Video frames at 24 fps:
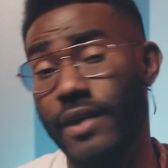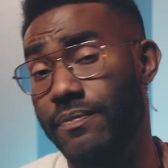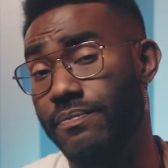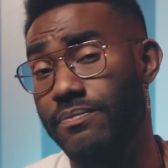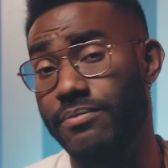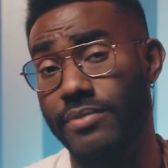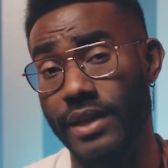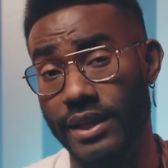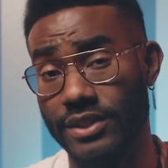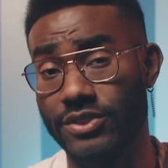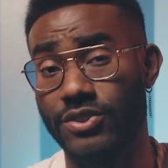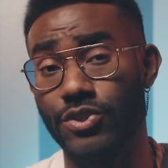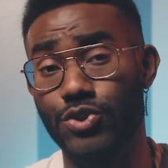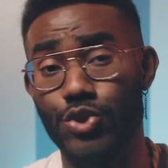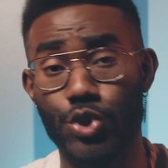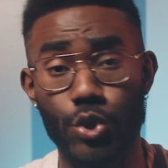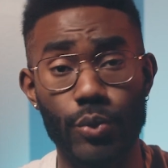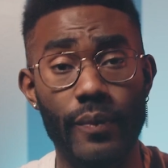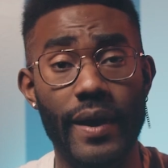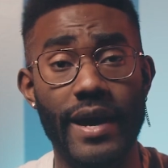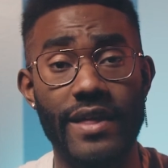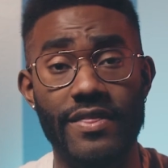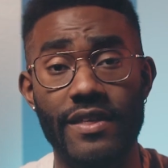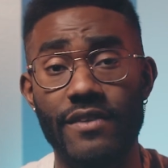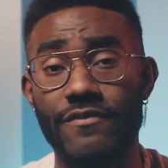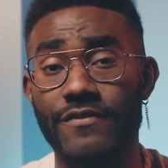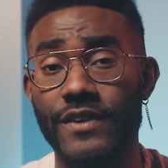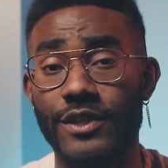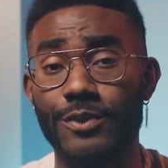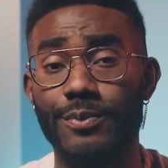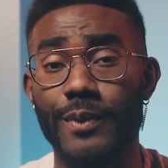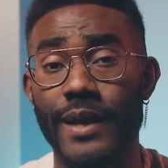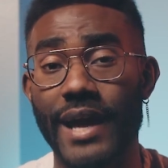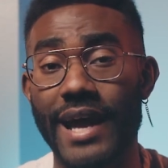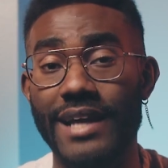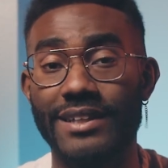And that's the true way that
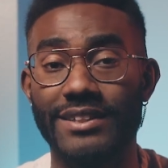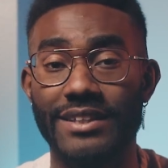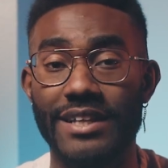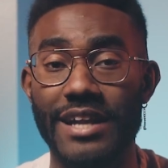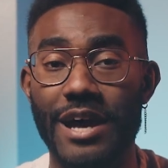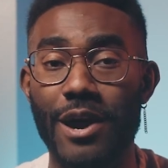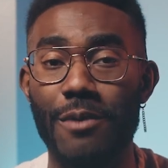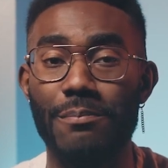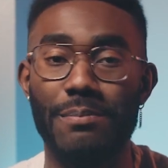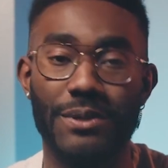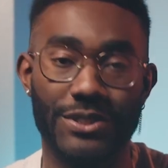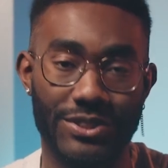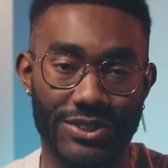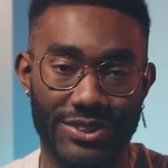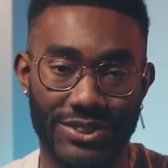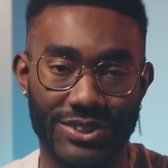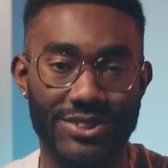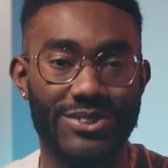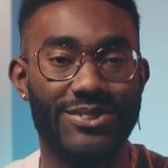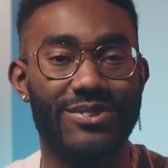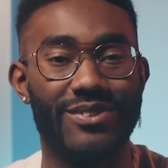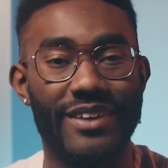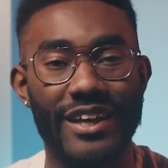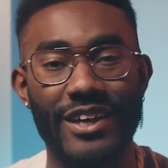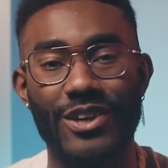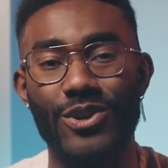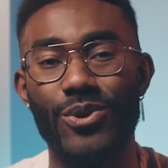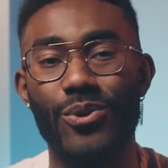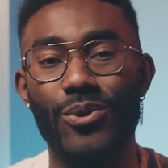Facebook ads can help businesses like